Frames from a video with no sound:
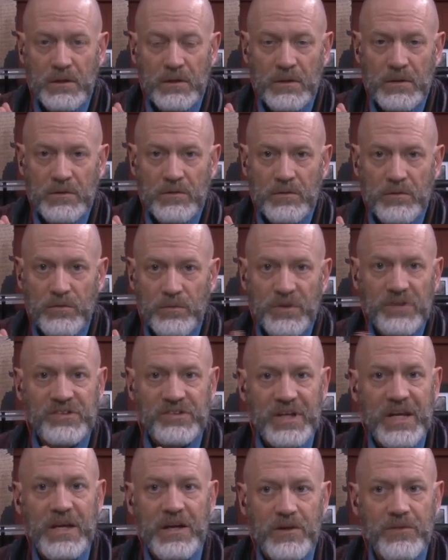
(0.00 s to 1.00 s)

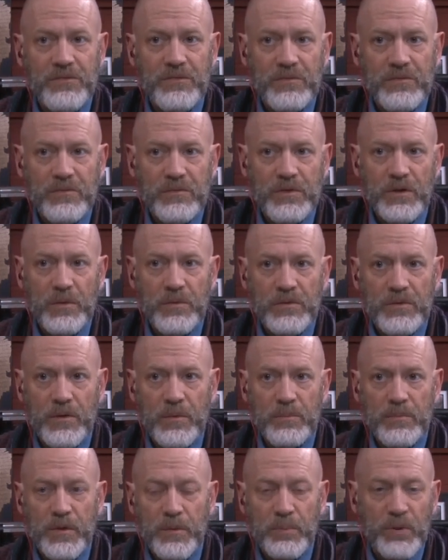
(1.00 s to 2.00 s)
receive
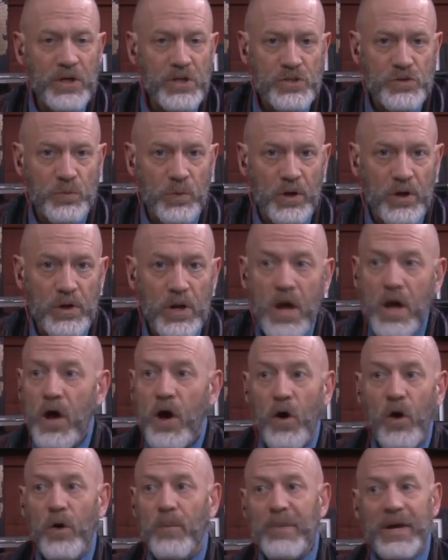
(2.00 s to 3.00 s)
the preached word,
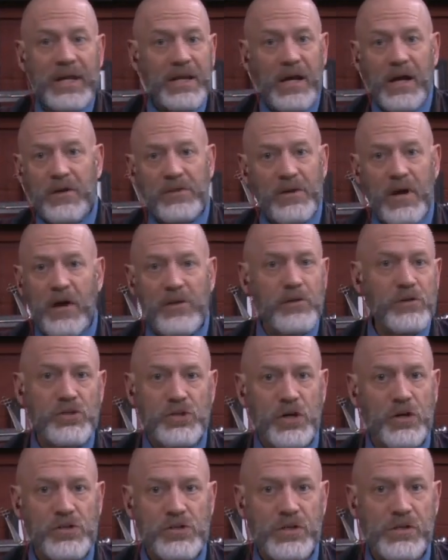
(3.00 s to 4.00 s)
or many other
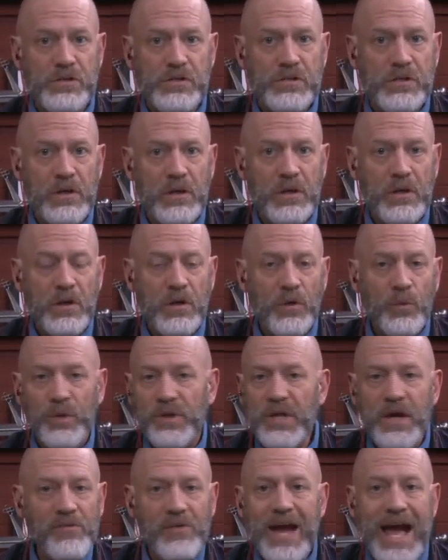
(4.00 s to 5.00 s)
churches would
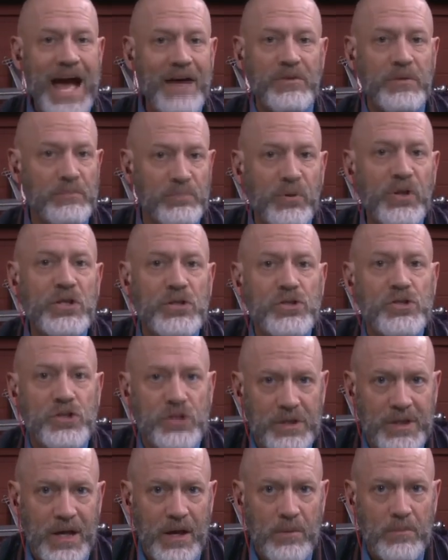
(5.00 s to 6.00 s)
never have it preached to
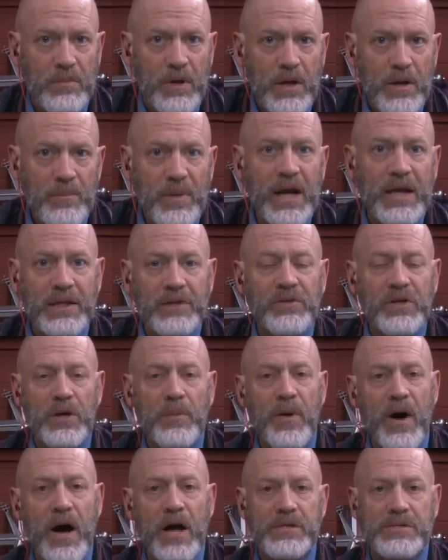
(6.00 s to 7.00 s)
them by a living
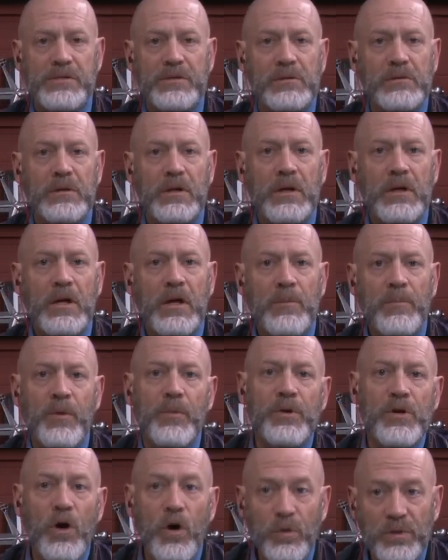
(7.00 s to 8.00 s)
apostle, but would
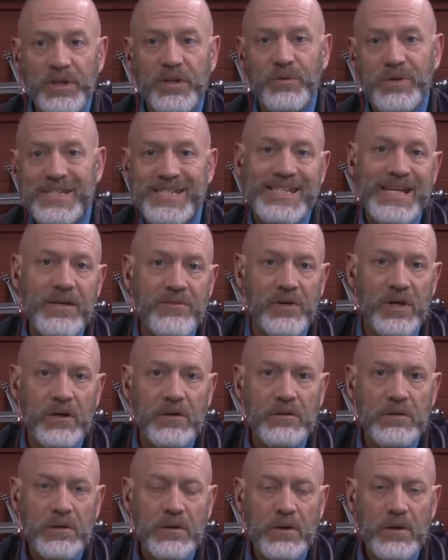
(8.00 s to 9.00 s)
only receive it
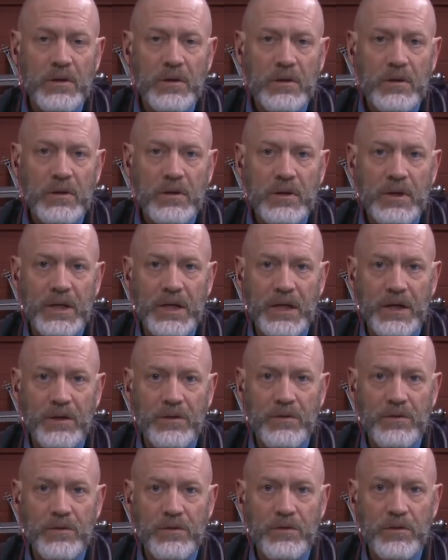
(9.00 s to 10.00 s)
in
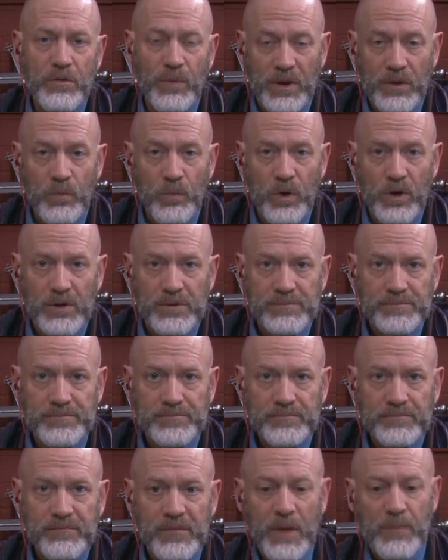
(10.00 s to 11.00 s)
the written word.
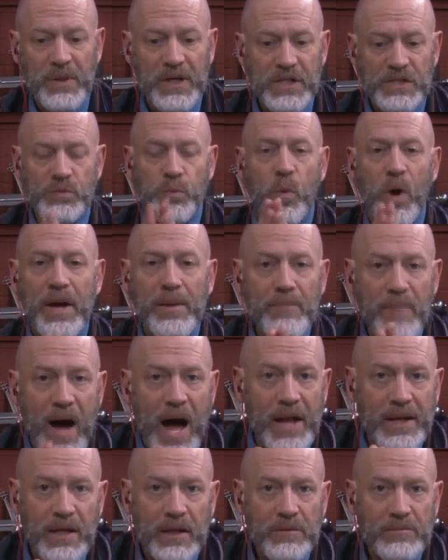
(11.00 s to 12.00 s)
But it's one
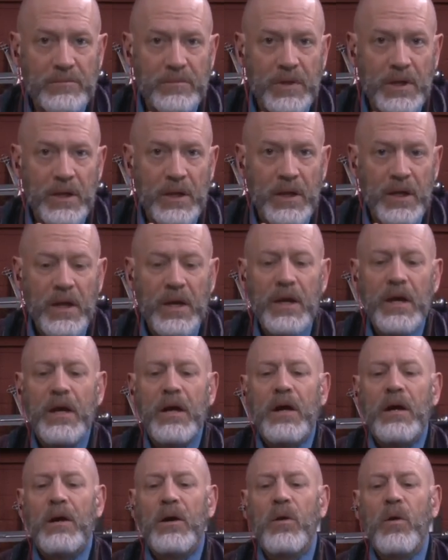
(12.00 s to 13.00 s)
body.
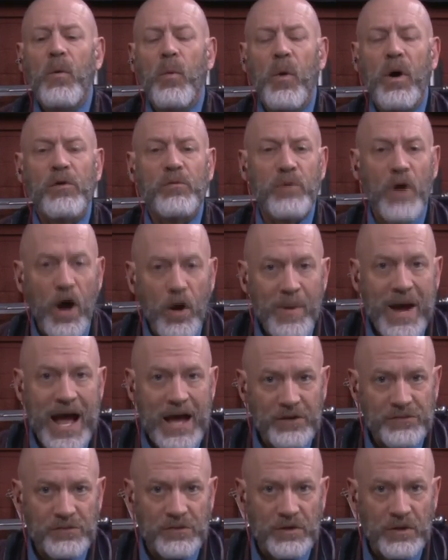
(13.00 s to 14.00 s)
What Rome has
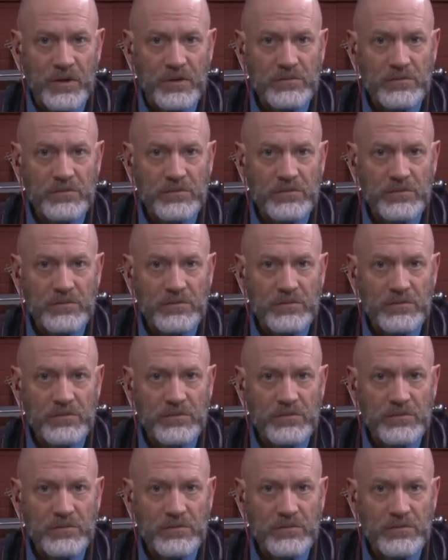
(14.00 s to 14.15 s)
to do,